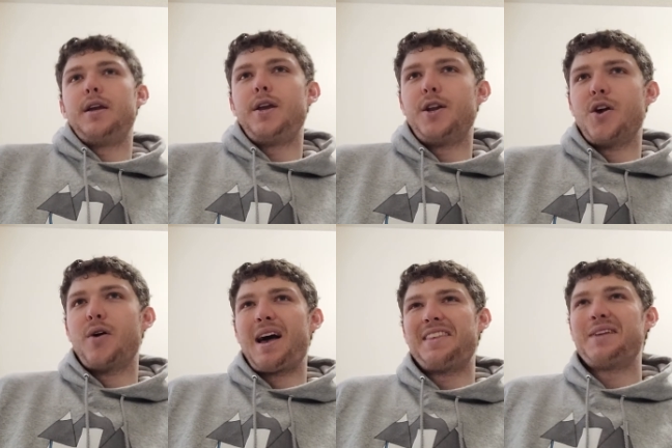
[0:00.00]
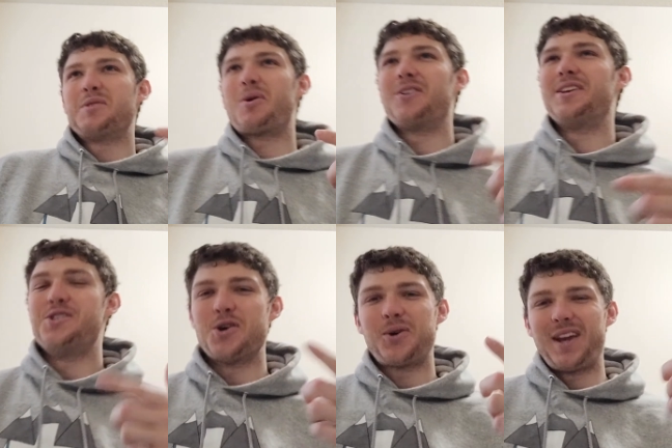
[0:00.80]
I think he was partly
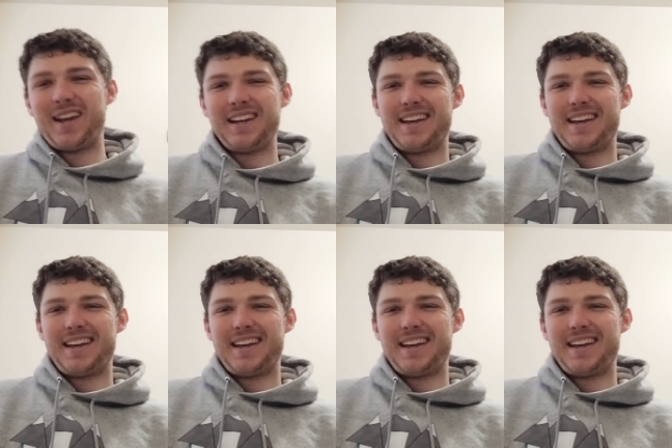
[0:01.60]
joking